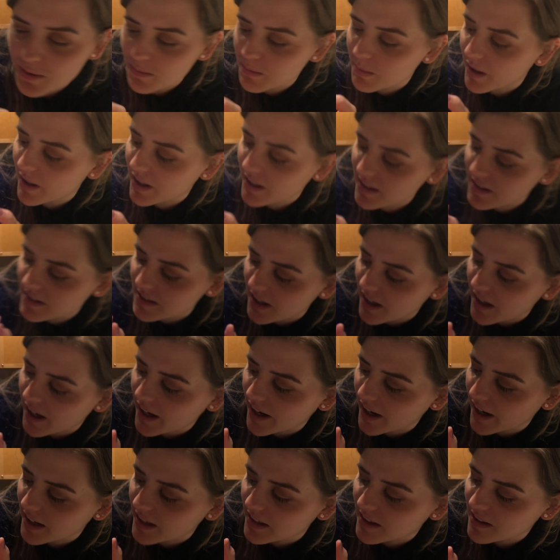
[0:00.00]
bites. I
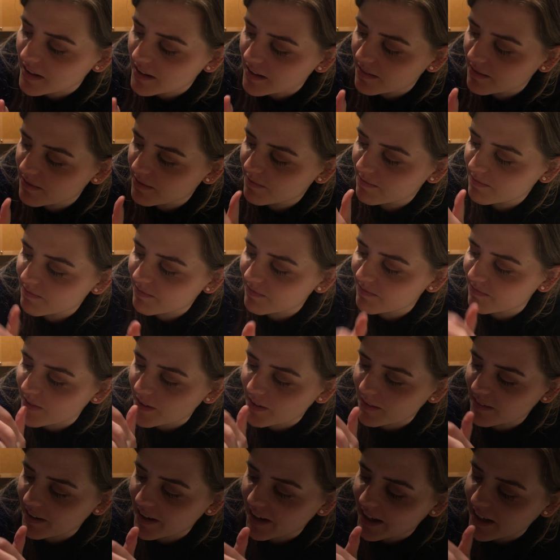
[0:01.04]

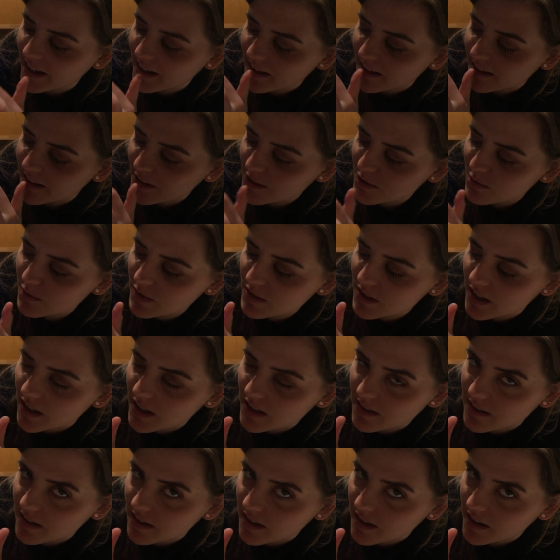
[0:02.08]
ate, I ate this one
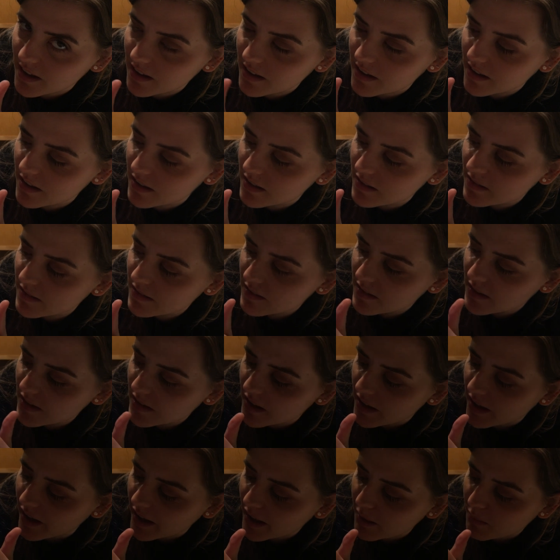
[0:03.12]
last night,
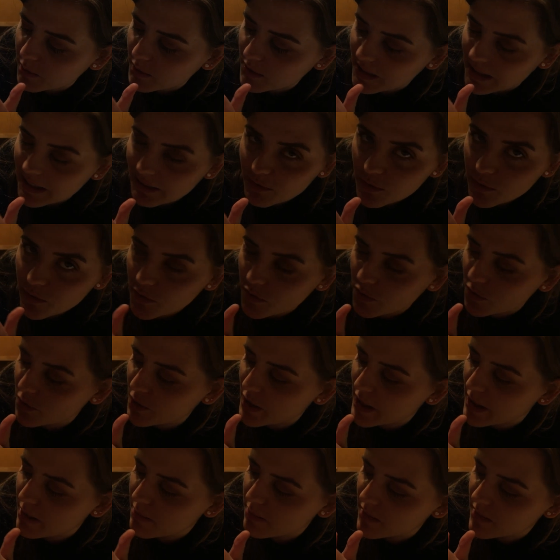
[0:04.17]
and I put a lot of cream